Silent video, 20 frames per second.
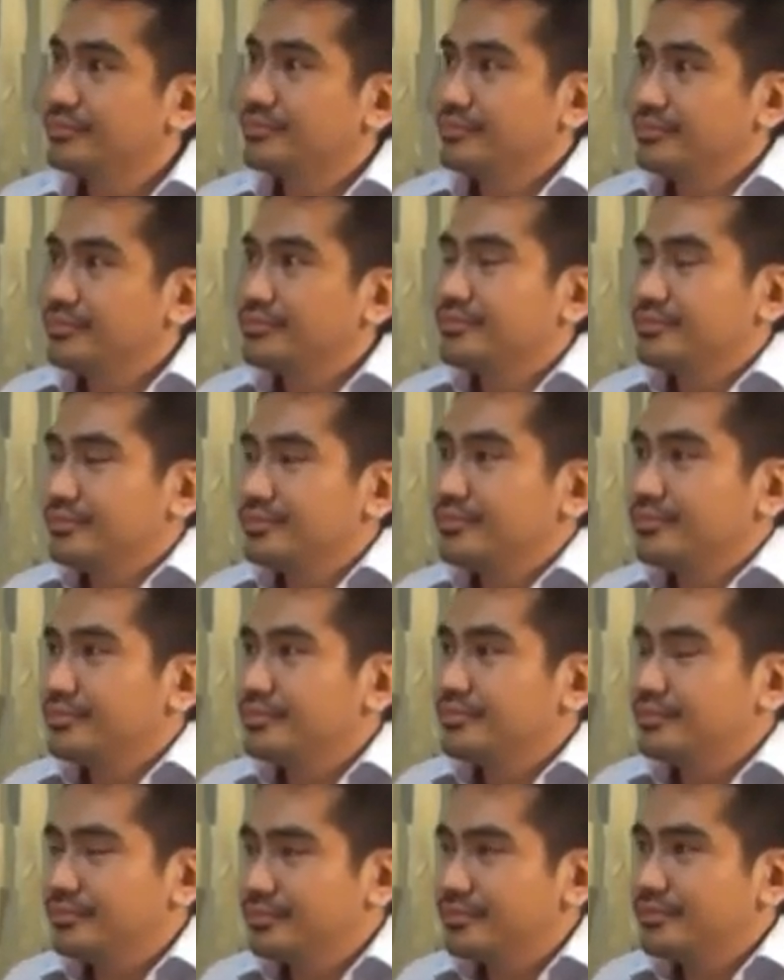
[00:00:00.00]

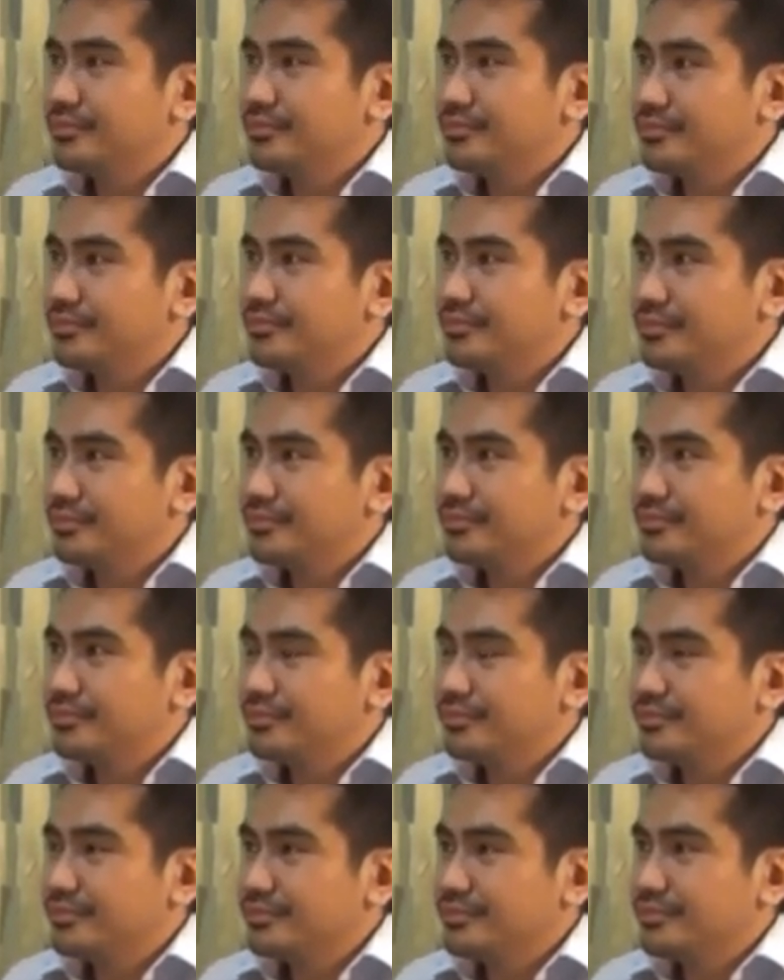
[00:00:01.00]

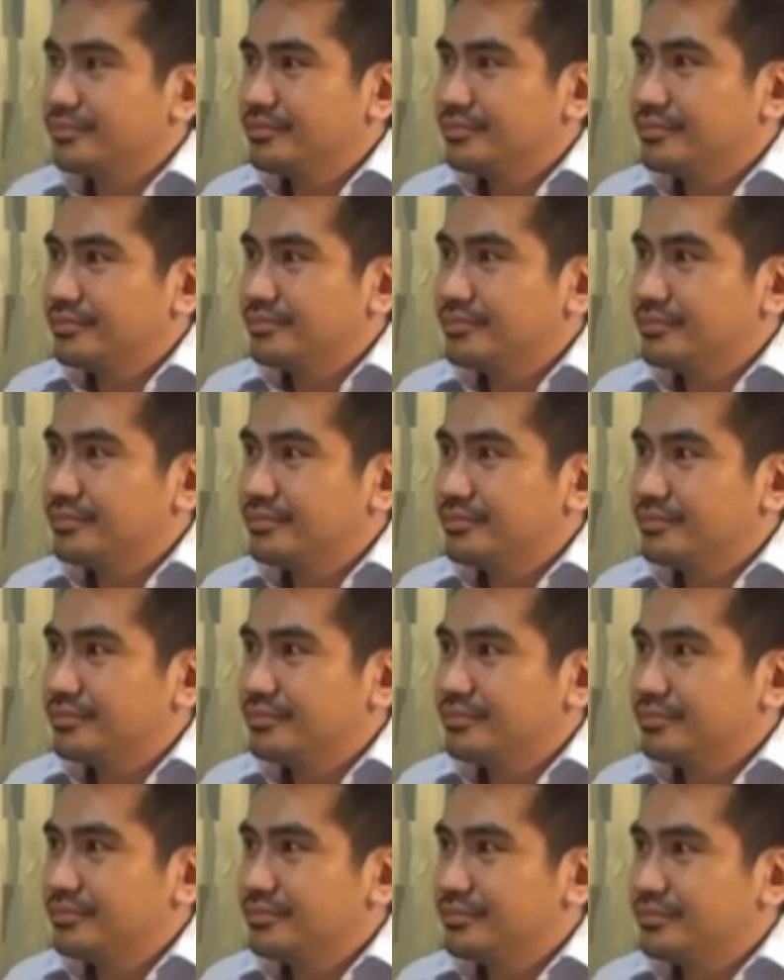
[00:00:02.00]

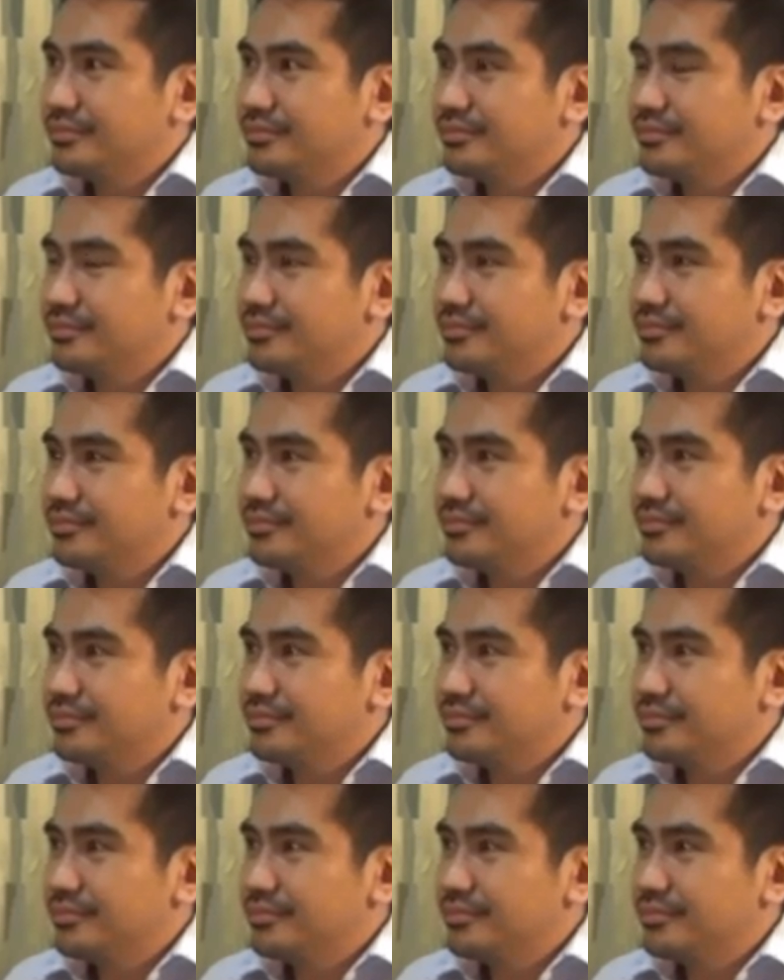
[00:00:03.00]

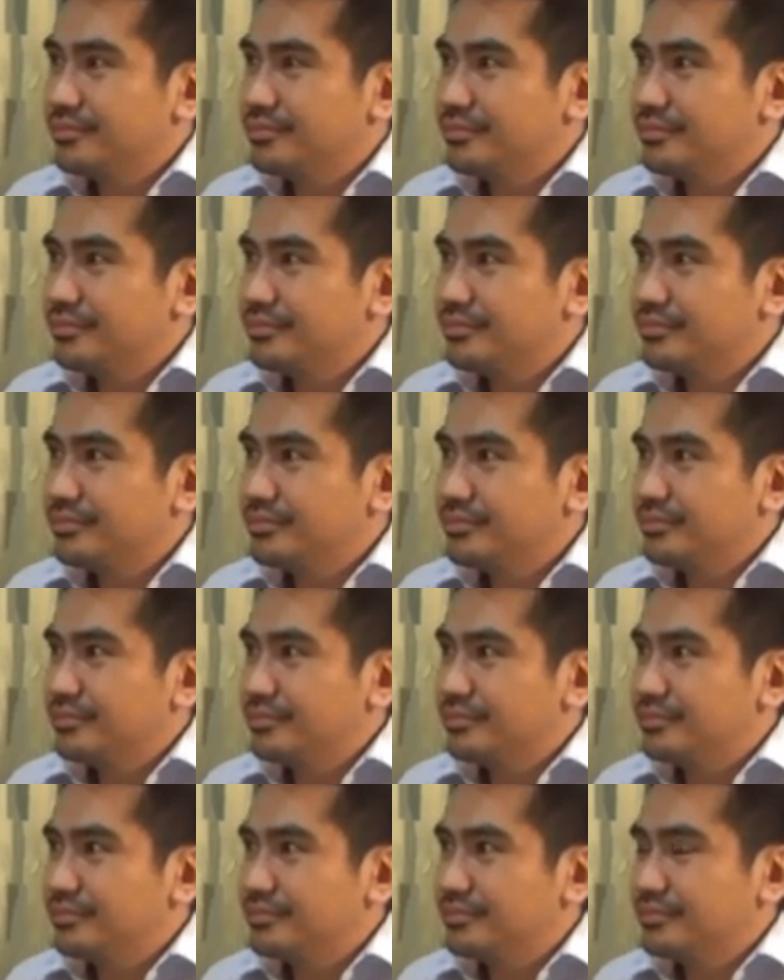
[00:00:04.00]

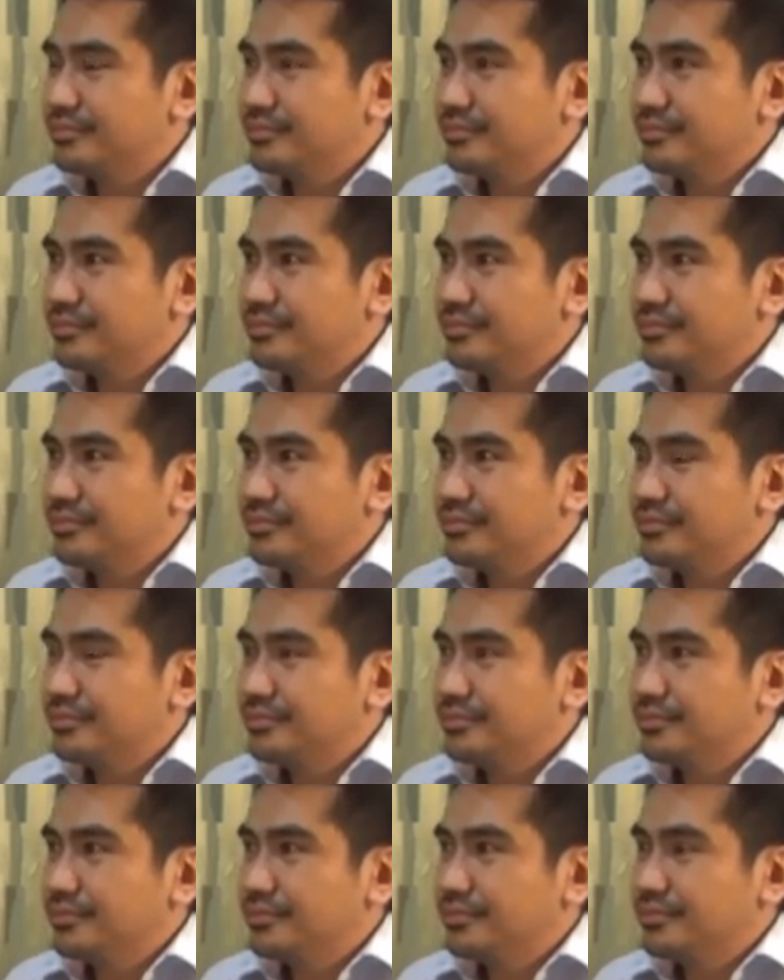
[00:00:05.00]

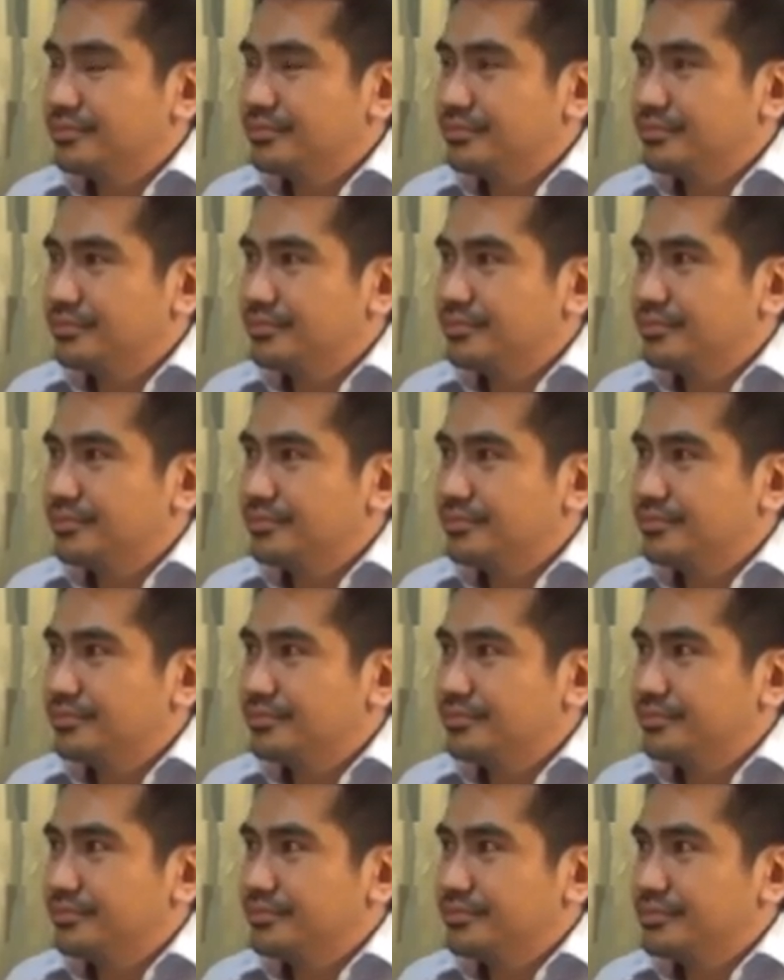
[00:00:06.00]

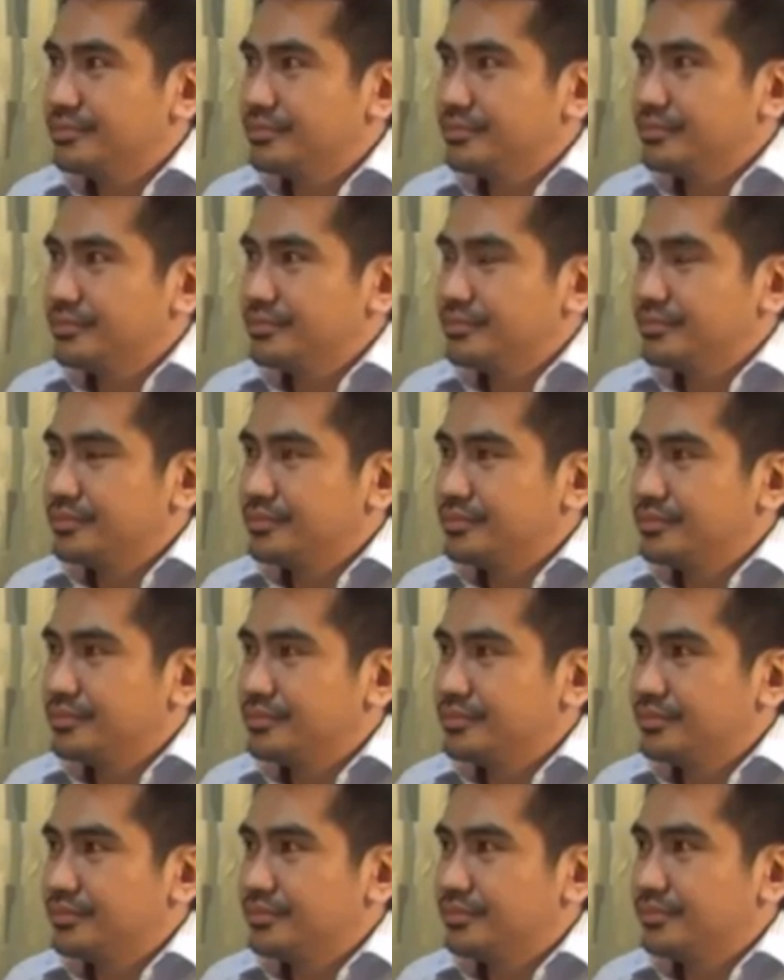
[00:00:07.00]
This person isn't speaking.